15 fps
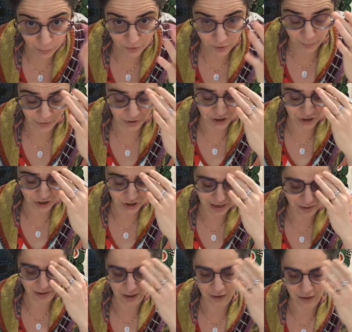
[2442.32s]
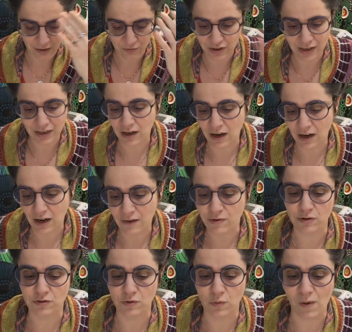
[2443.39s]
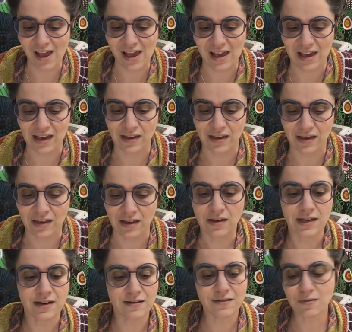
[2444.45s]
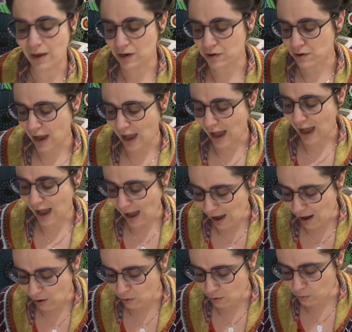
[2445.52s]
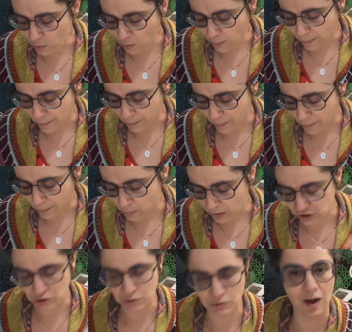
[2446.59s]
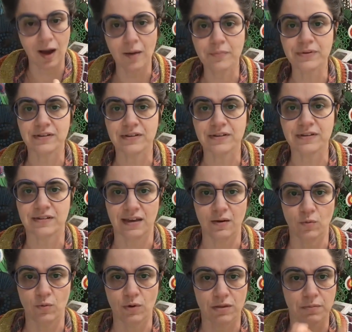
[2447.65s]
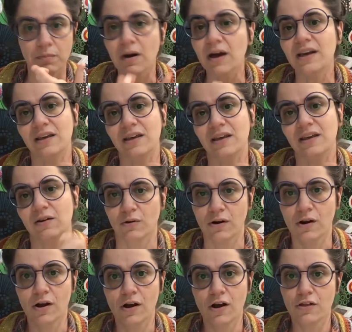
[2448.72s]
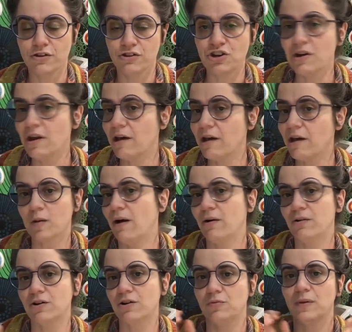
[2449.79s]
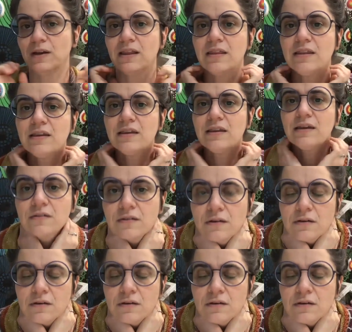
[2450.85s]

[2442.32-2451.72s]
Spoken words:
forms of partiality. If you take enough of those away, it doesn't matter how much you compensate with money or the generic power to do many things.